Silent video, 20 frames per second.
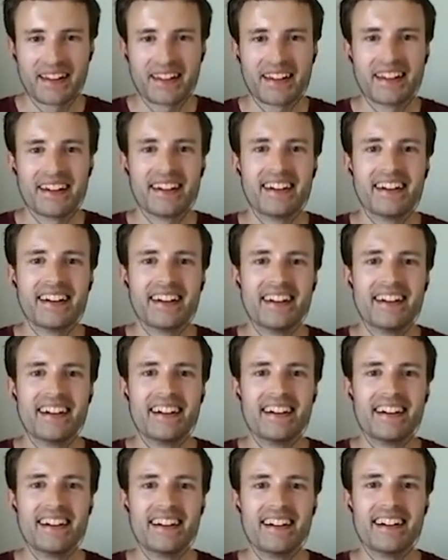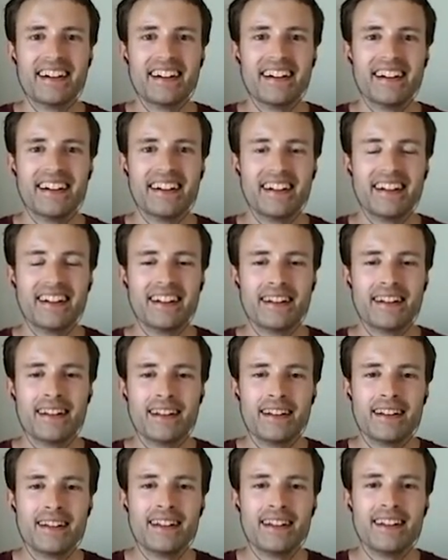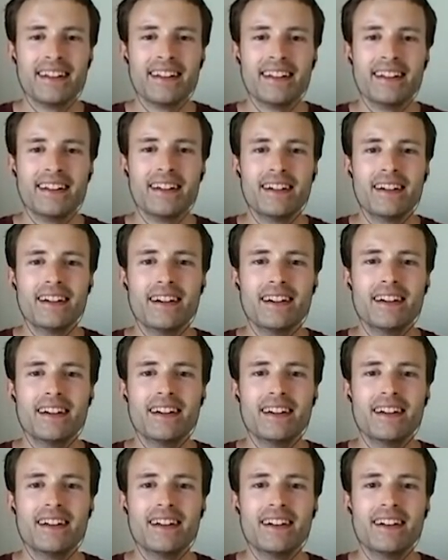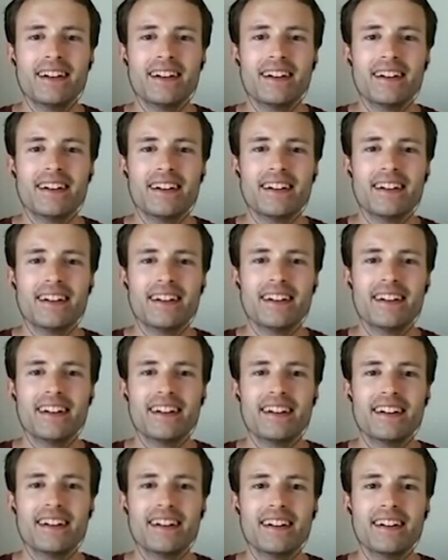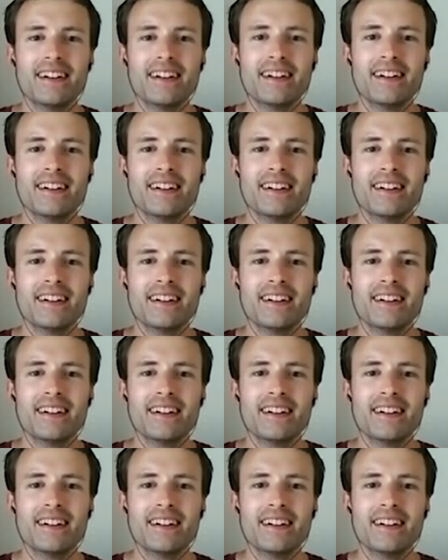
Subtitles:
(silent)